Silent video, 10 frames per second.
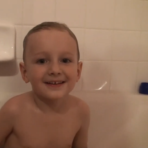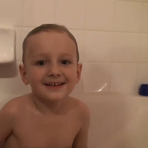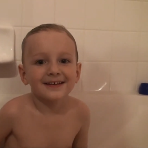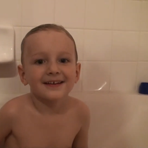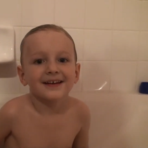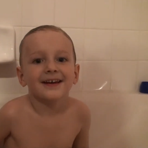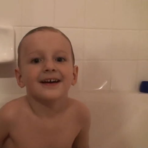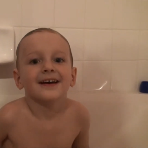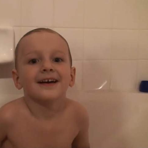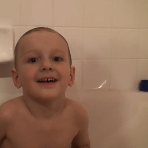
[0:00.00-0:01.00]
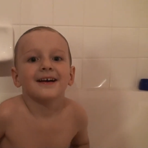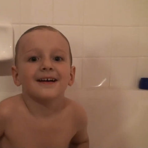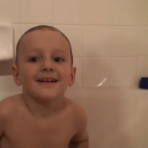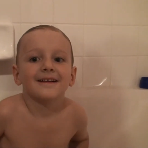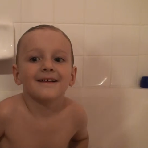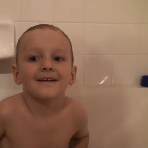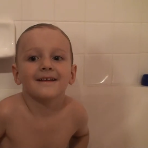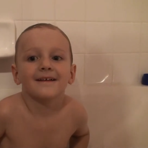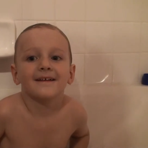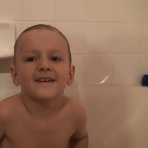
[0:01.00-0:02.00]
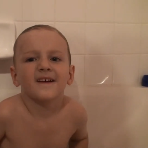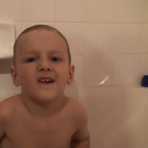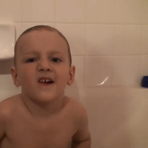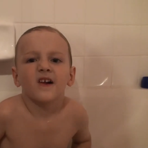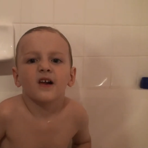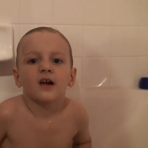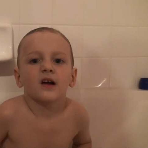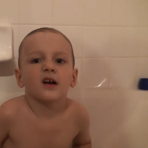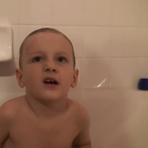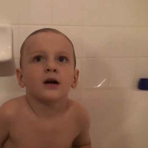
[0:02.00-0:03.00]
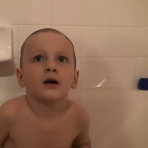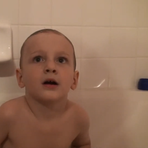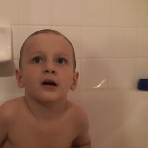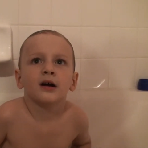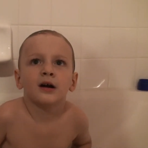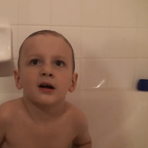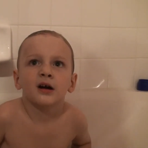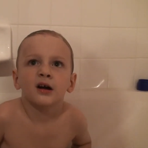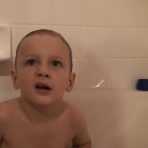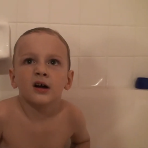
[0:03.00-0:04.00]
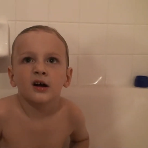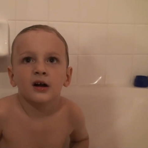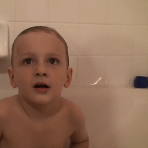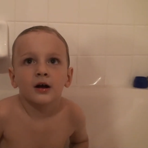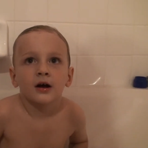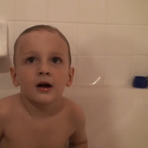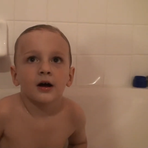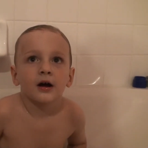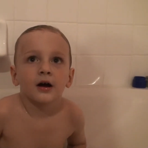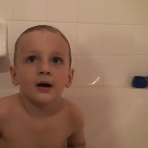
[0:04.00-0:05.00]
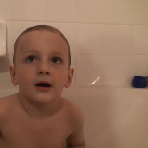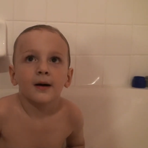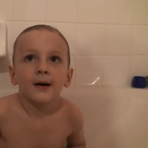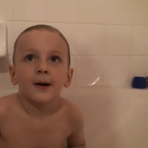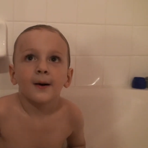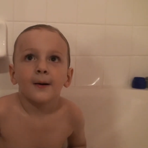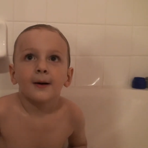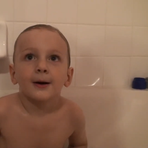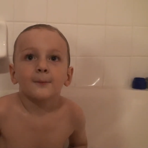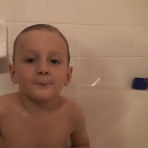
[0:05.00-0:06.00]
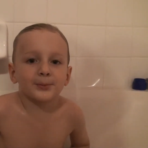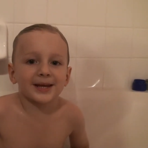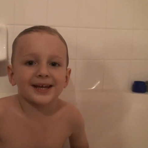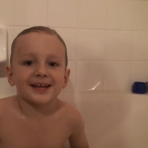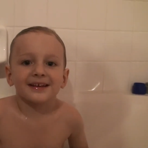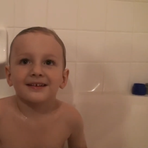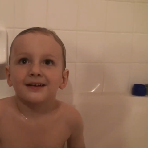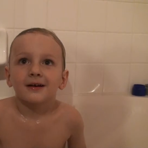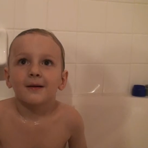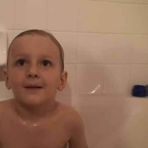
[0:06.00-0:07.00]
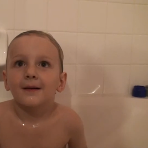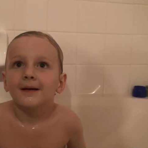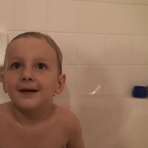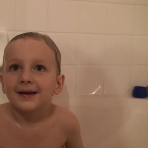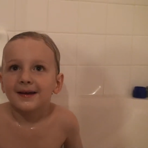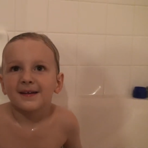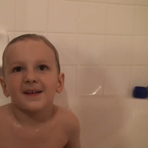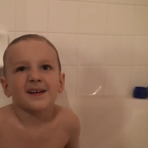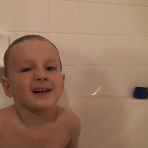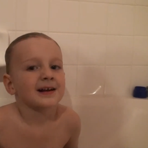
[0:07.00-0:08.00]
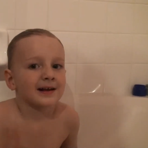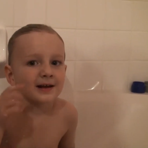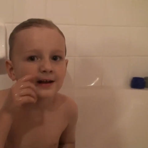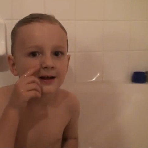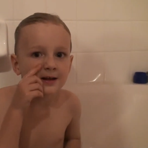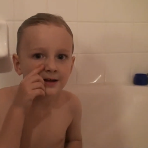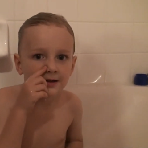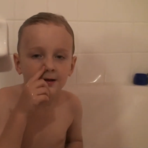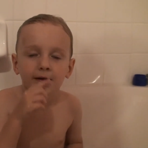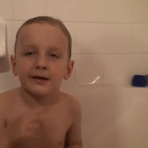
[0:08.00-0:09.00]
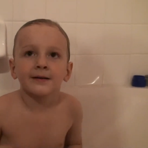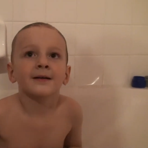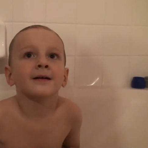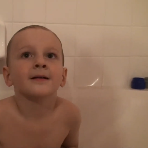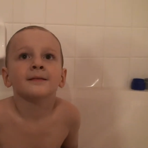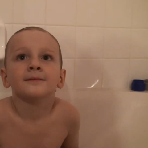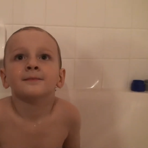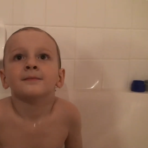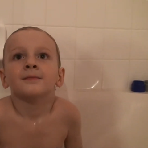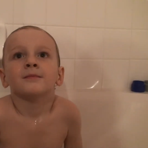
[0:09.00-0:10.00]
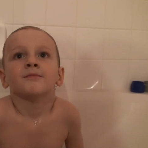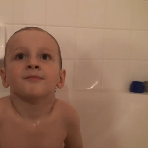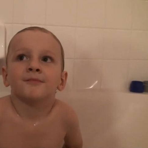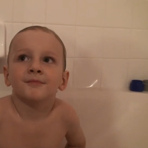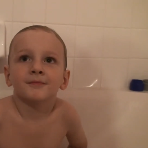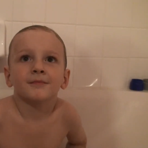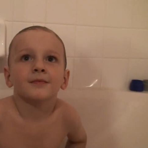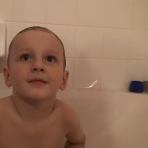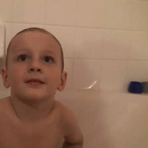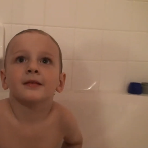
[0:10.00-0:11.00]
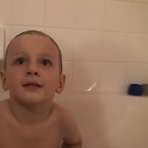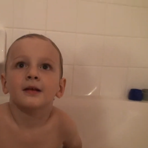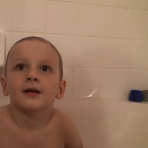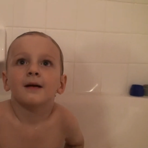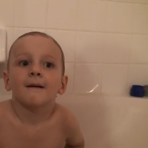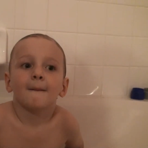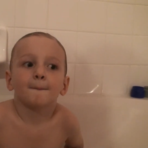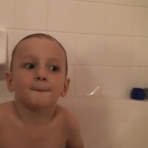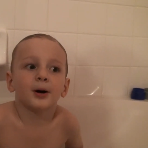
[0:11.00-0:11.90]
see, what are some of the other words that, you, that we figured out tonight? Um, what does book, what letter does book start with? B. B, yep. Um, can you tell me what letter bath starts with?